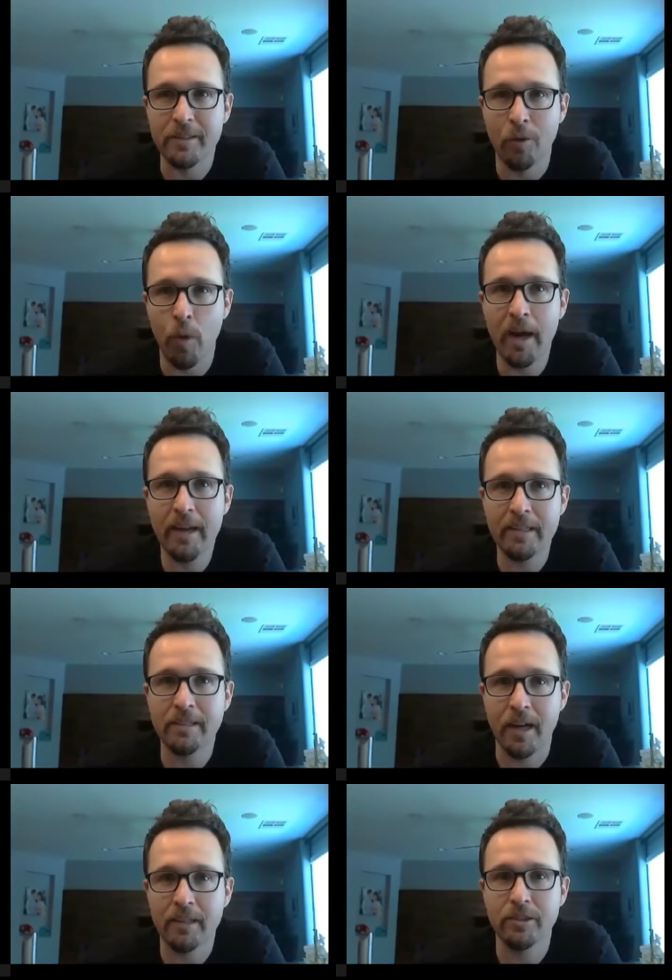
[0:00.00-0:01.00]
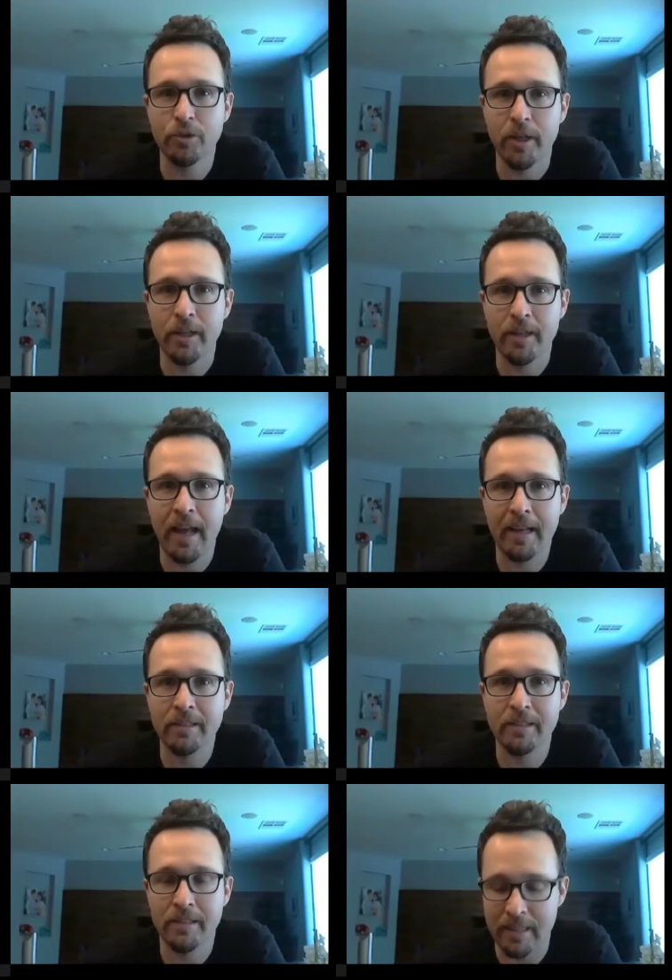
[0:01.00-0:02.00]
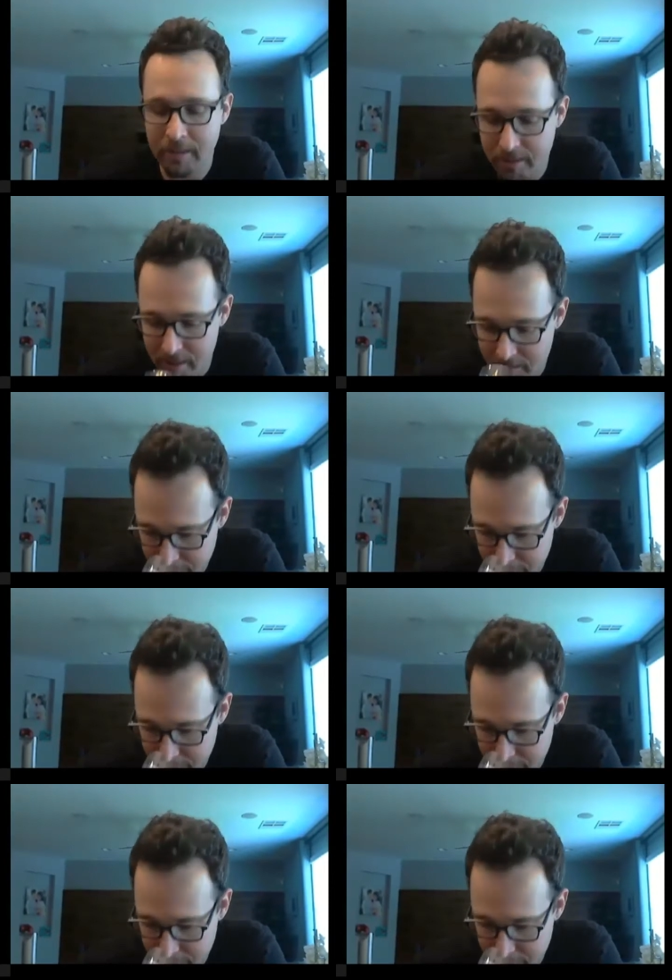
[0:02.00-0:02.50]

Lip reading: the wine is concentrated and has density.